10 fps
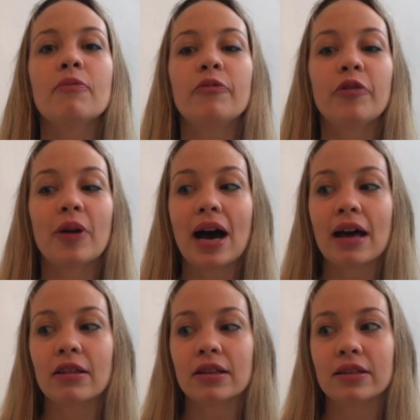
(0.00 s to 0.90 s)
For
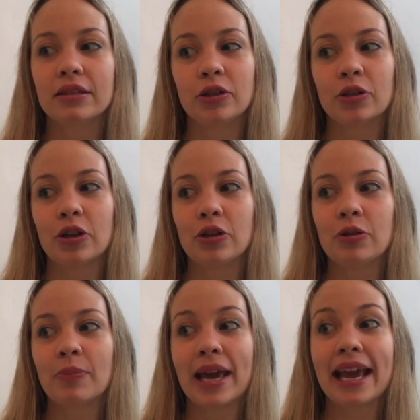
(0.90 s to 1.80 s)
others, you
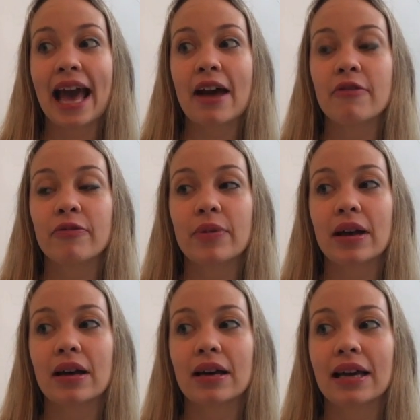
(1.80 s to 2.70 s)
may have
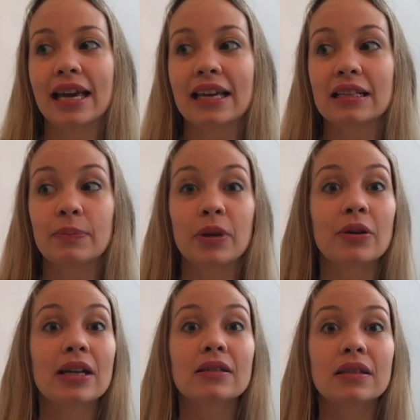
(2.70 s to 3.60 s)

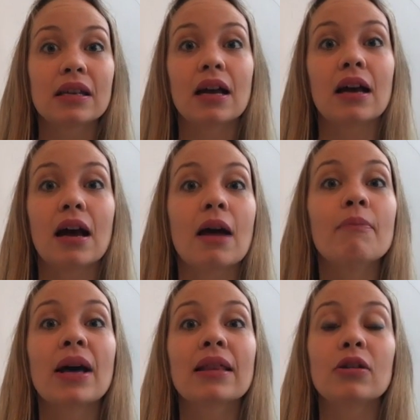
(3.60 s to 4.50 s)
experienced a
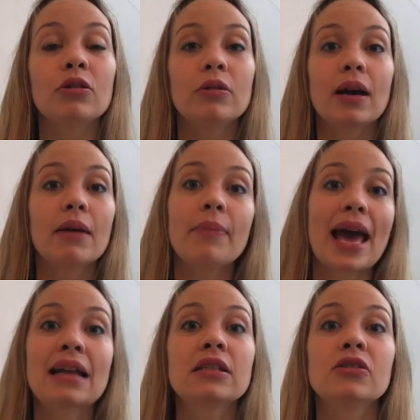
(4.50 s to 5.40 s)
mother who
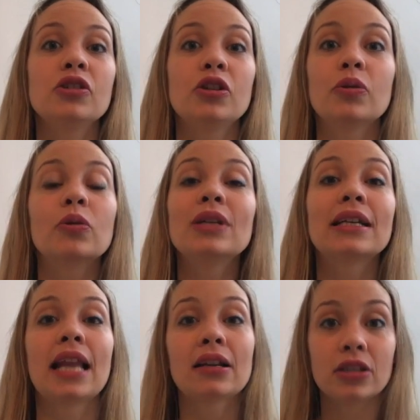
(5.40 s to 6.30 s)
abandoned you or
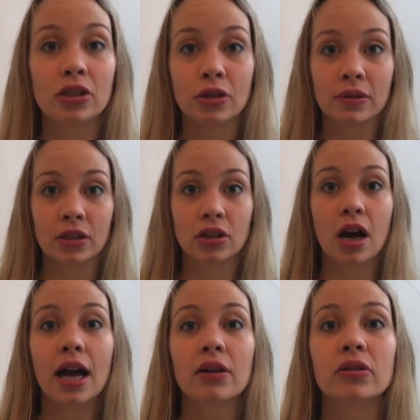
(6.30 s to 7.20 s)
neglected you as a
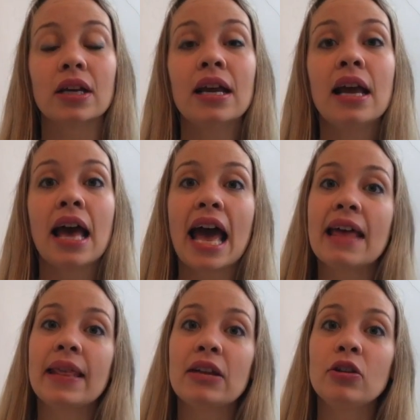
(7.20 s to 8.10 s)
child,
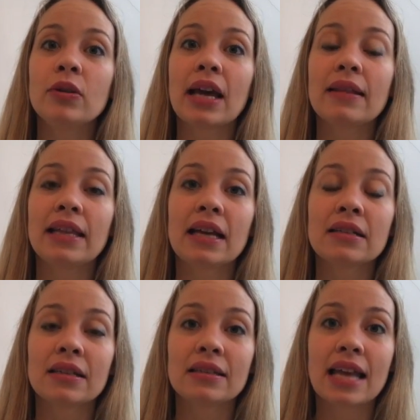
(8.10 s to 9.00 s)
and then you get the
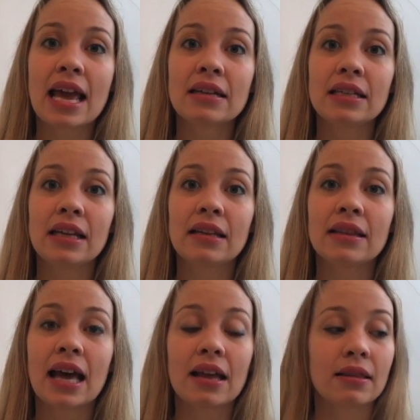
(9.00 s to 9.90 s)
understanding
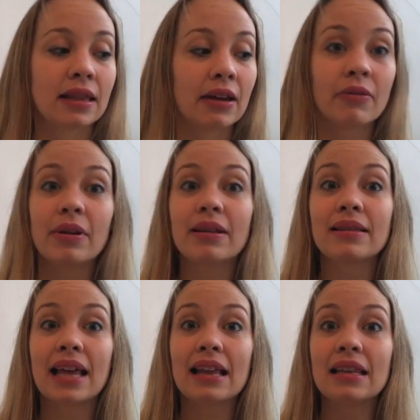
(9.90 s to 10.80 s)

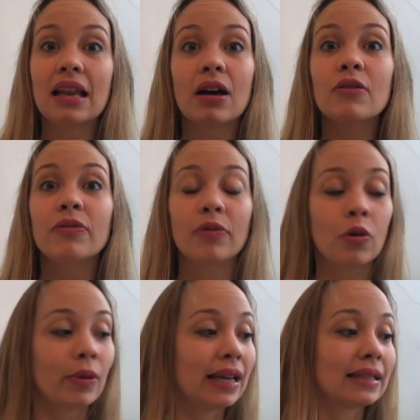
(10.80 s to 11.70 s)
that love
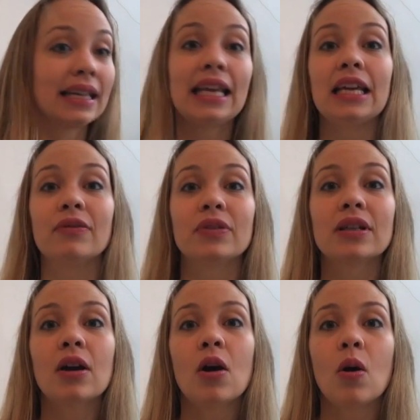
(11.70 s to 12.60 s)
always leaves,
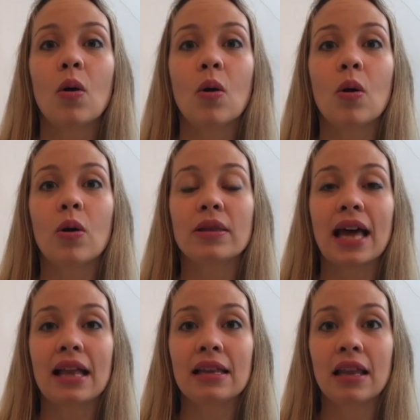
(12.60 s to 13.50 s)
or
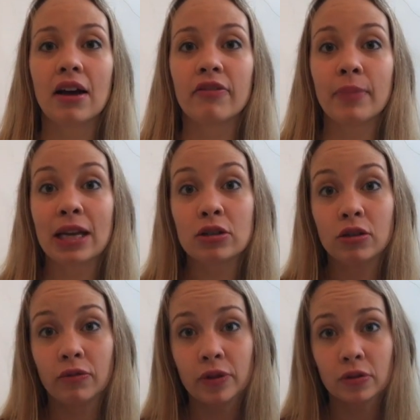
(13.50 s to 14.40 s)
that love makes
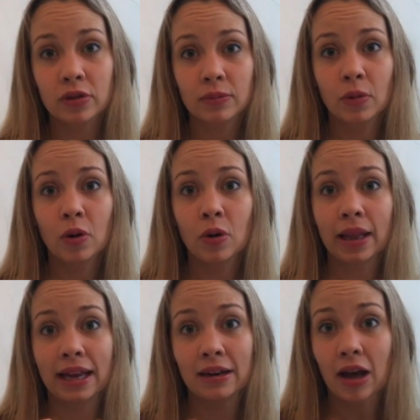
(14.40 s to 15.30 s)
you feel small
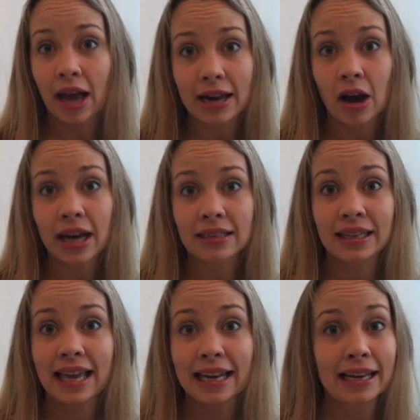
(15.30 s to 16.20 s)
and
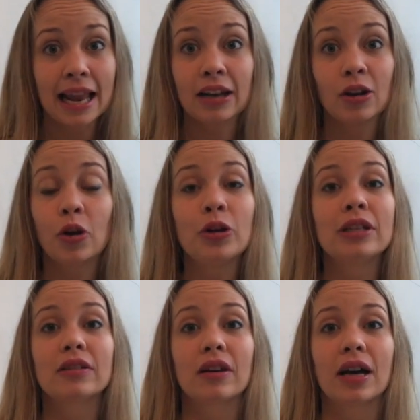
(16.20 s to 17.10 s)
isolated and alone
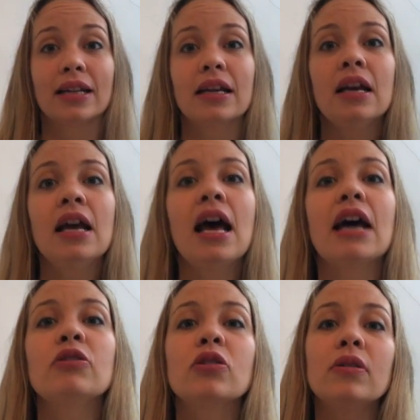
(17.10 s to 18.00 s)
inside.
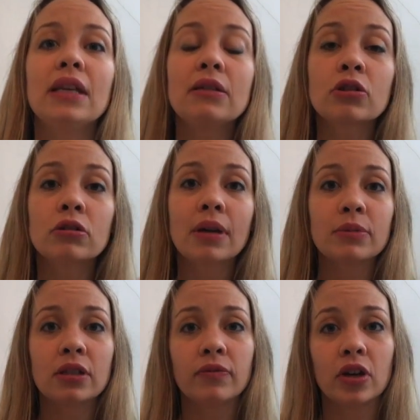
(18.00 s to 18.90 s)
And so these
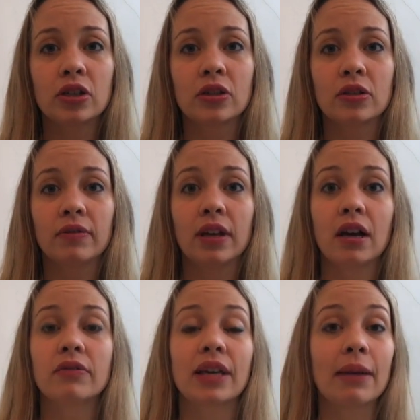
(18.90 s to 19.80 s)
corrupted versions of
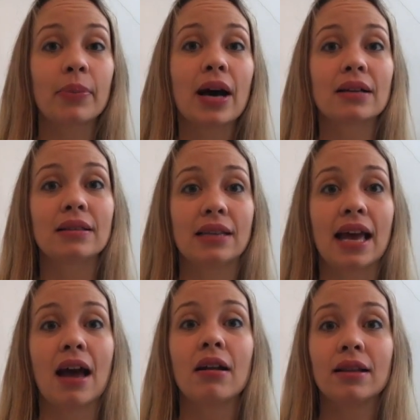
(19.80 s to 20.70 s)
love get passed
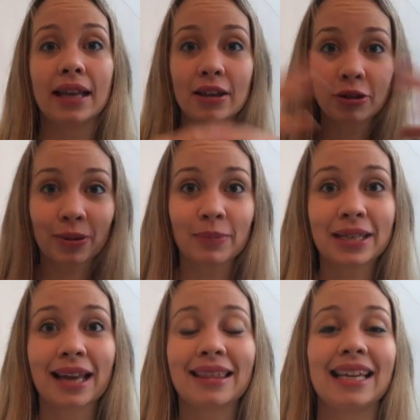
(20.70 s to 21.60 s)
down, and they
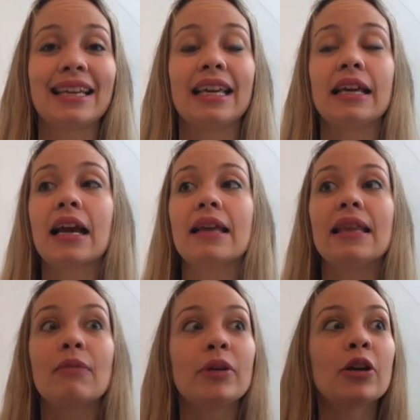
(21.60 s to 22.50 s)
corrupt our thinking, and
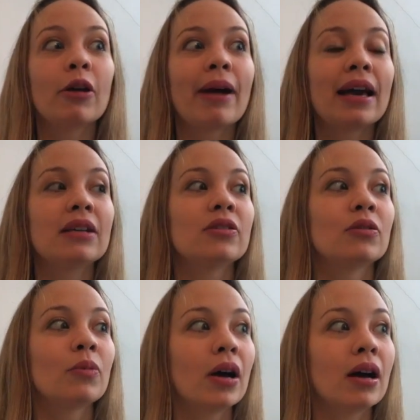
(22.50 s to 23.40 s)
then we go out into
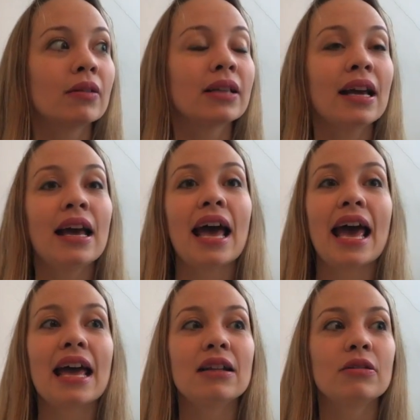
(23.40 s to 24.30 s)
the world
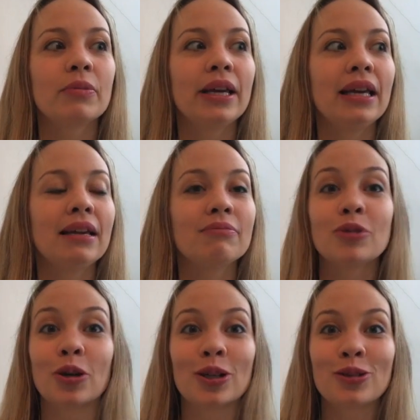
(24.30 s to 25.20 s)
and we
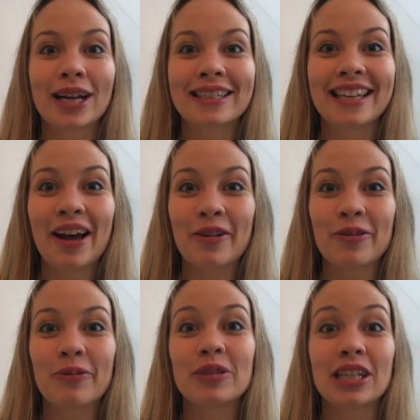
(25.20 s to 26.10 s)
don't attract love
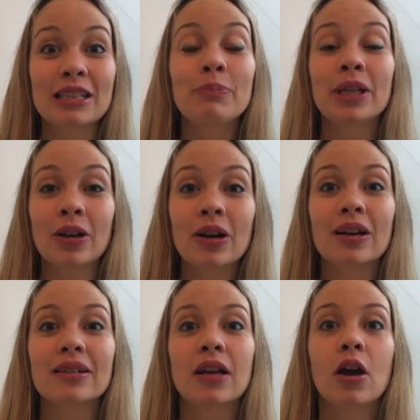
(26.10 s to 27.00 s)
just
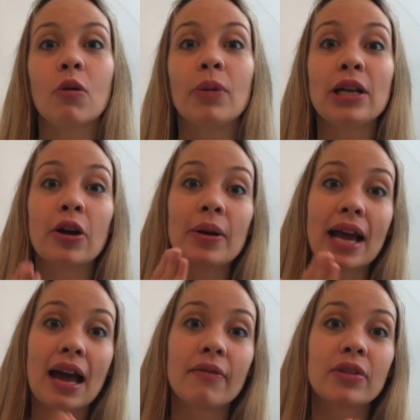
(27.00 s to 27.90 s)
because we don't
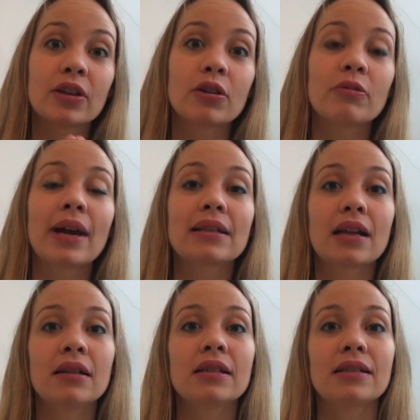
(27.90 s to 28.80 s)
have the correct
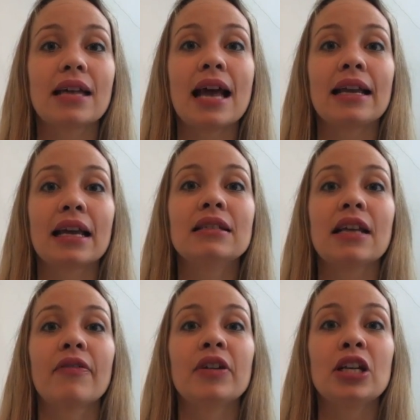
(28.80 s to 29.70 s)
understanding and
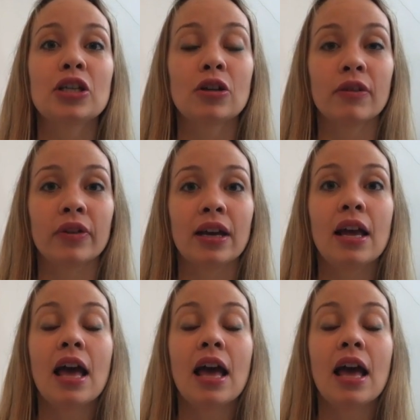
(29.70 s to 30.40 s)
definition of it.